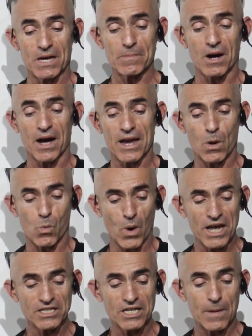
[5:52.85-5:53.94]
BMI, and
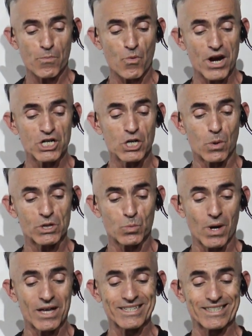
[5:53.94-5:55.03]
waist to hip ratio, as
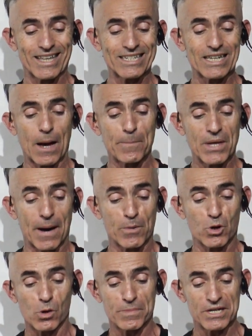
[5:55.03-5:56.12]
well as less
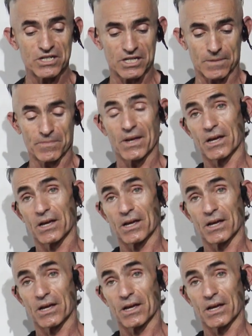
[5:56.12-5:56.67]
abdominal obesity,